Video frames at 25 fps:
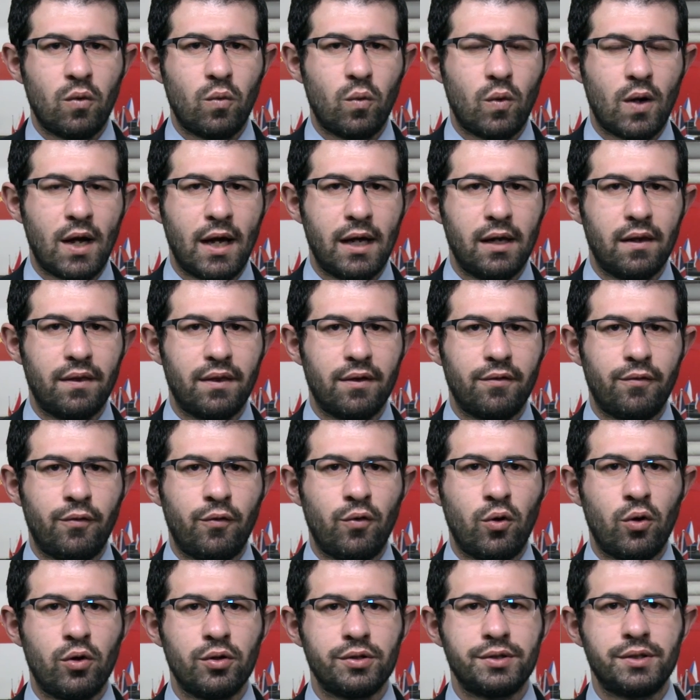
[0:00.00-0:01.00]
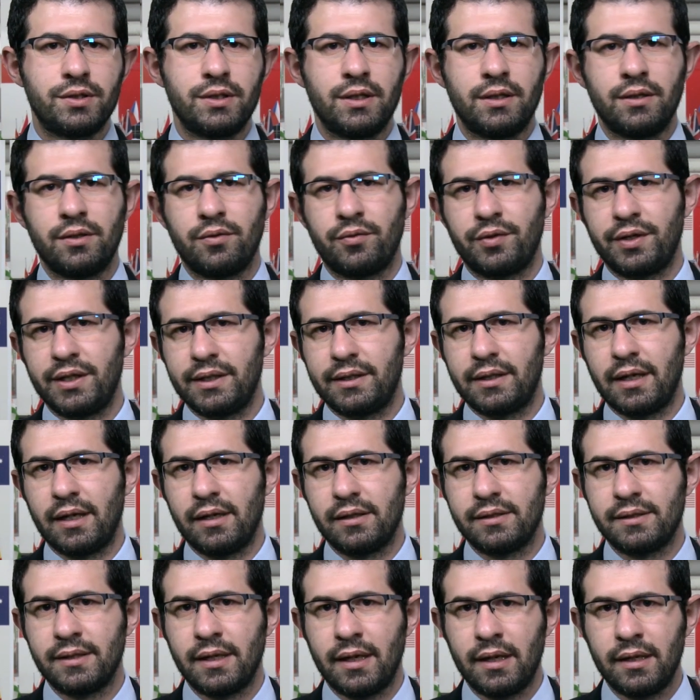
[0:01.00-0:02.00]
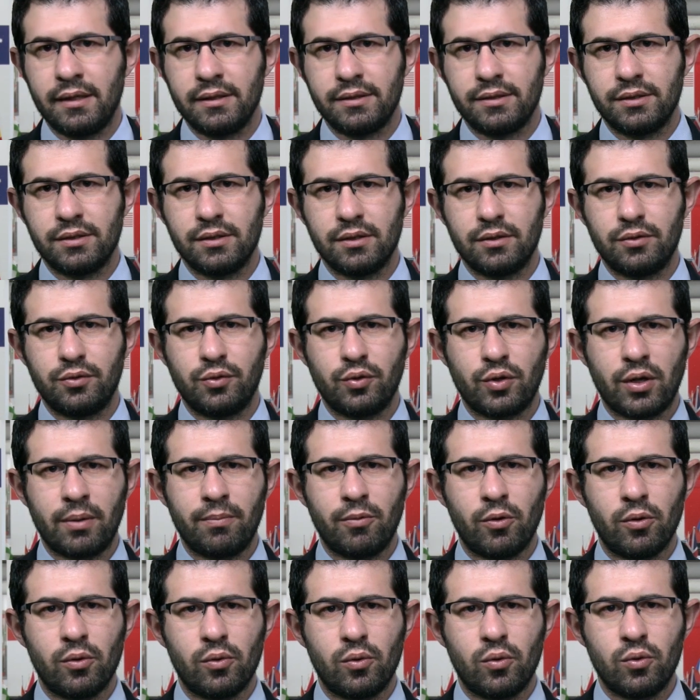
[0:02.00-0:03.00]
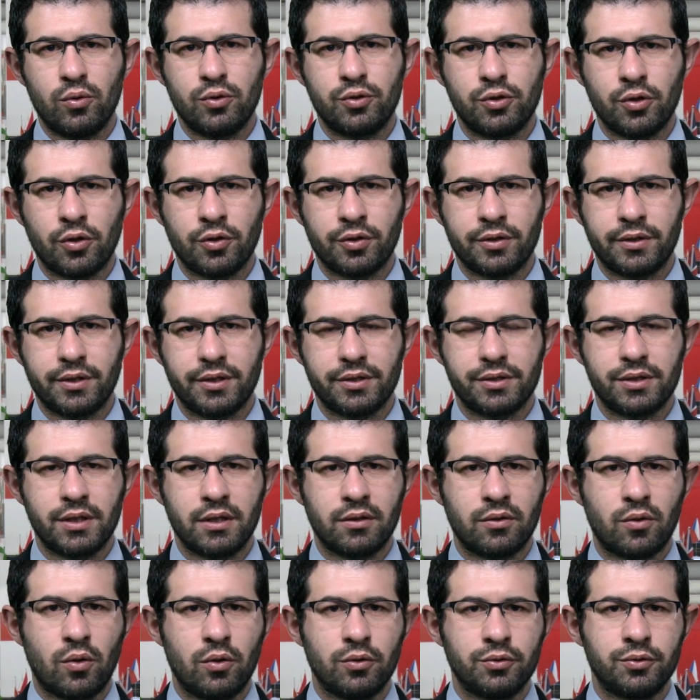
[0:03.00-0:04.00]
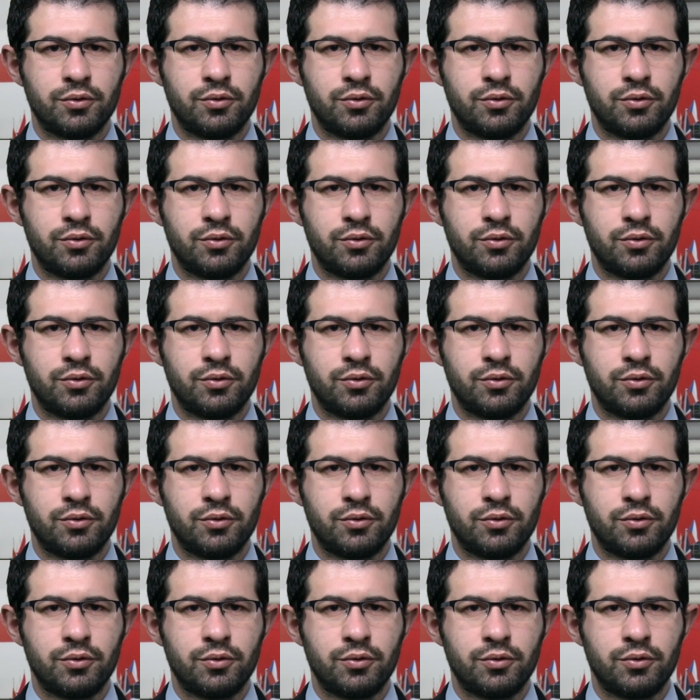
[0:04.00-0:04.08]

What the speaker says: while the falls in retail sales, durable goods orders, and